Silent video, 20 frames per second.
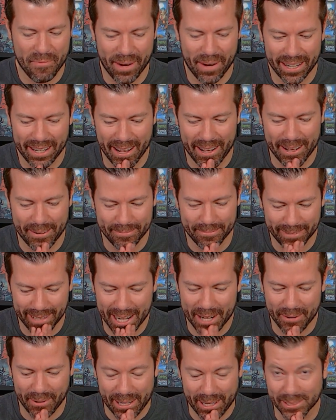But
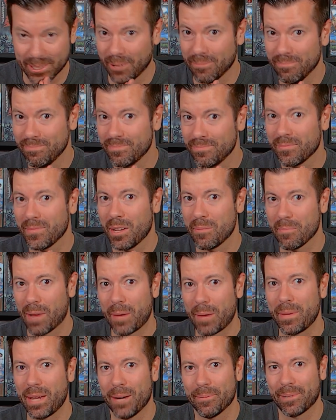anyway, so
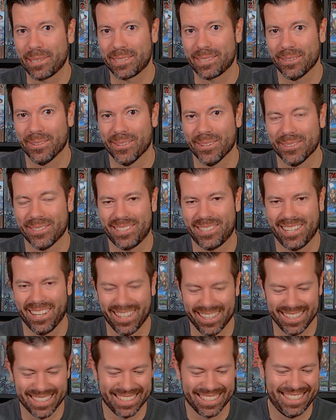might be humming some of those
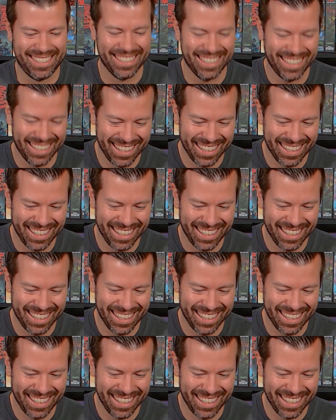songs.